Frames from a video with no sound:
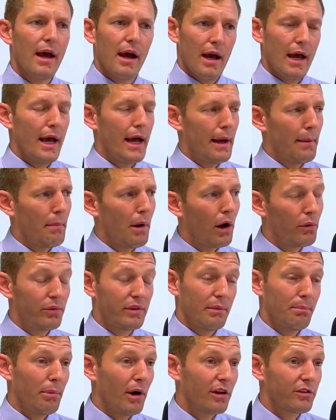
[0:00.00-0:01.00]
I was in
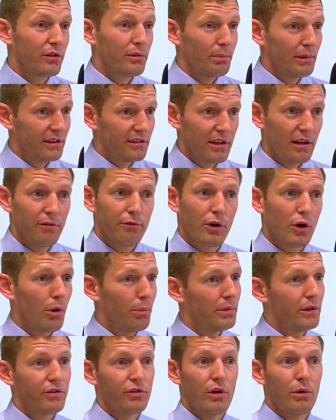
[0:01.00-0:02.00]
Boston myself a couple
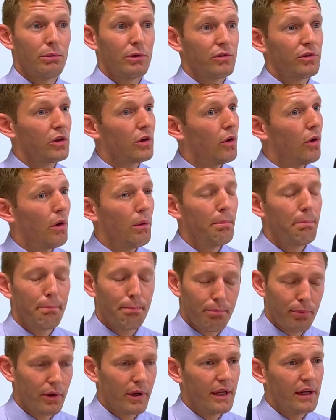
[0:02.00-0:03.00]
of summers ago.
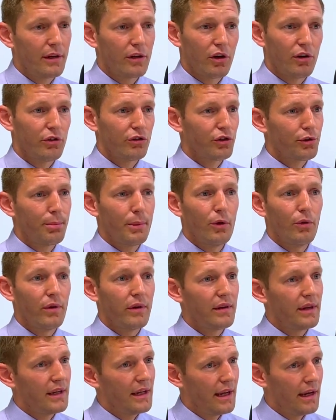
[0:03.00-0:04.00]
Brilliant Irish
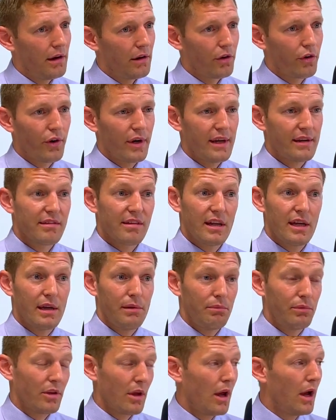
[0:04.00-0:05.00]
community there, great
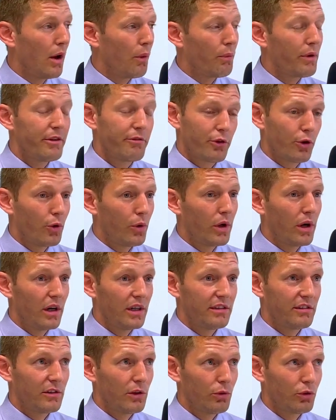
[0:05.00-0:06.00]
teams. We've 2
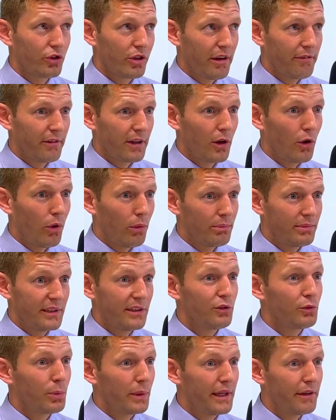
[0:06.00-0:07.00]
guys now travelling home
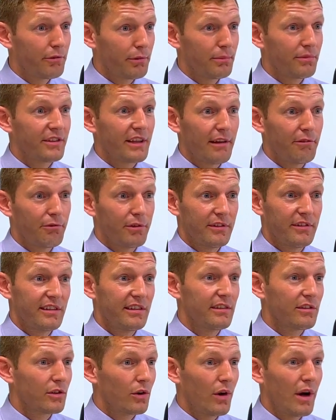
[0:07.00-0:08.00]
this week from San
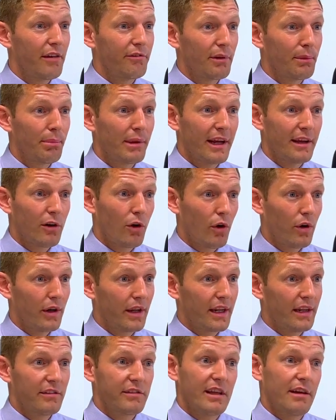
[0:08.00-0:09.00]
Francisco, having played hurling
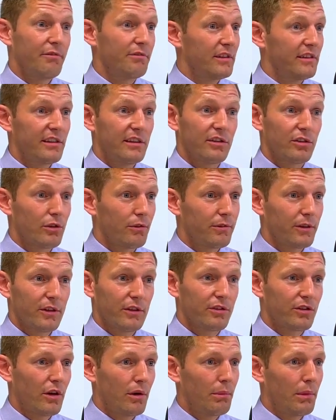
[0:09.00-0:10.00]
in San Francisco for the
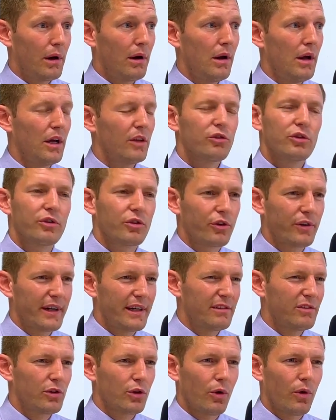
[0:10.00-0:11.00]
summer. So it's a great
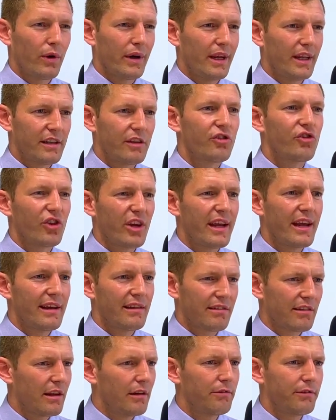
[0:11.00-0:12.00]
story. Like, the GAA
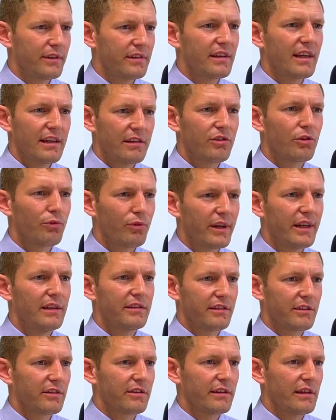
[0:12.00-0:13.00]
itself is a real
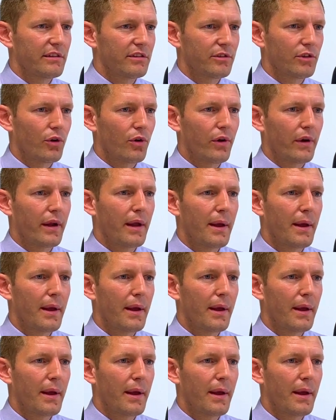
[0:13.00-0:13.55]
success story.